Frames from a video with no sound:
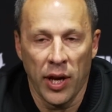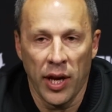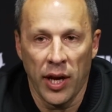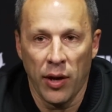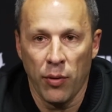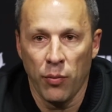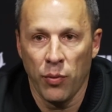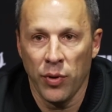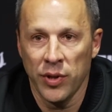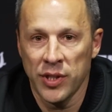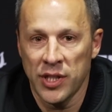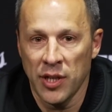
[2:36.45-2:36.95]

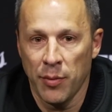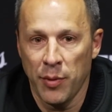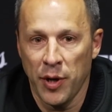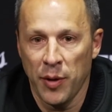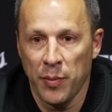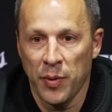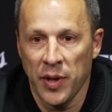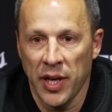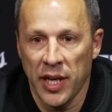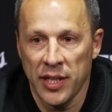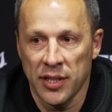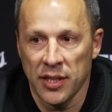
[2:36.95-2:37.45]
When somebody
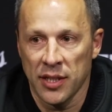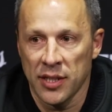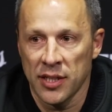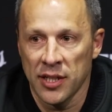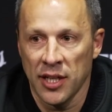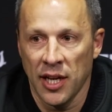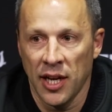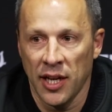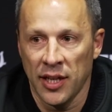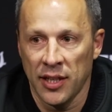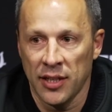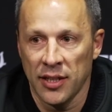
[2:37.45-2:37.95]
plays, it's
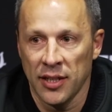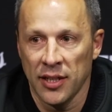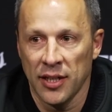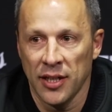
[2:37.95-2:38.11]
not